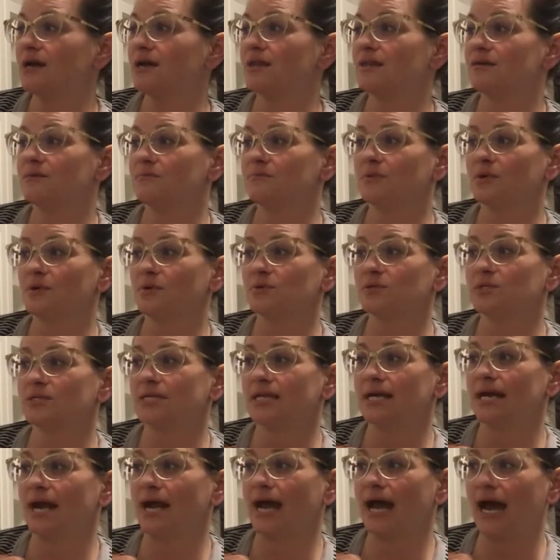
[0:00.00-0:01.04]
the most
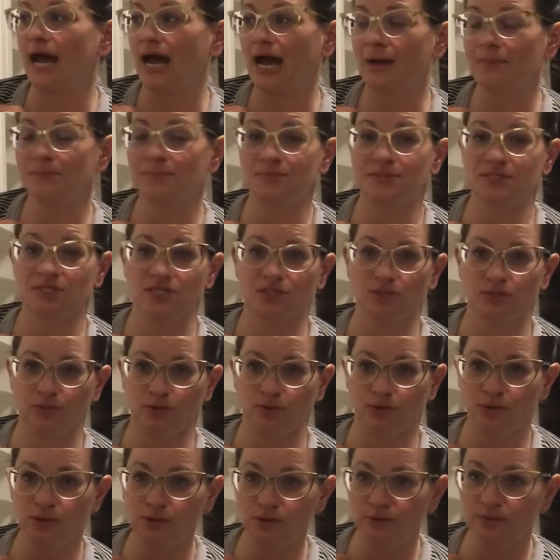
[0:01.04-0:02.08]

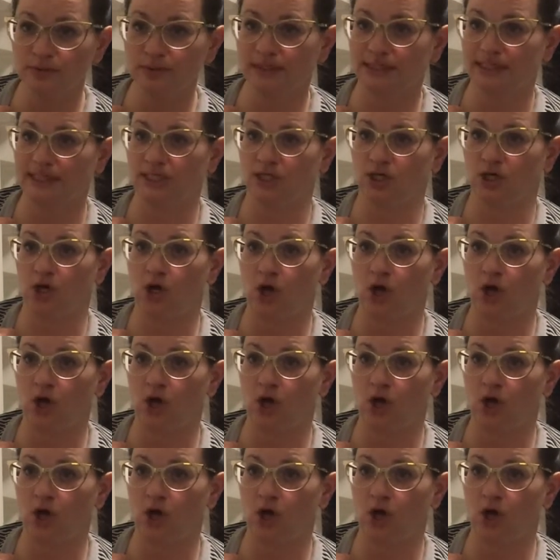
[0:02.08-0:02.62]
absolutely